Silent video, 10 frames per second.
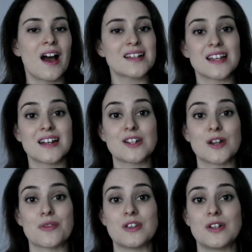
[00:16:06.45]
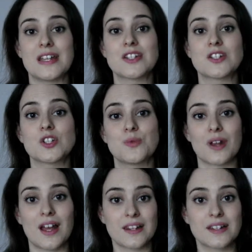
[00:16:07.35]
I certainly don't think you need to,
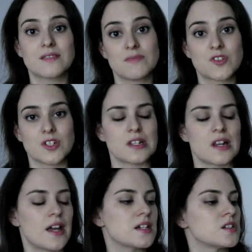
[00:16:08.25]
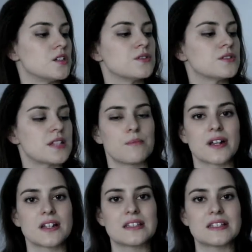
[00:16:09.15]
but I just like to set
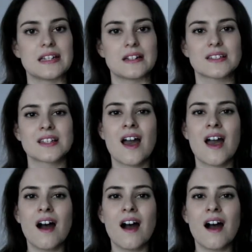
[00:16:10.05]
my concealers.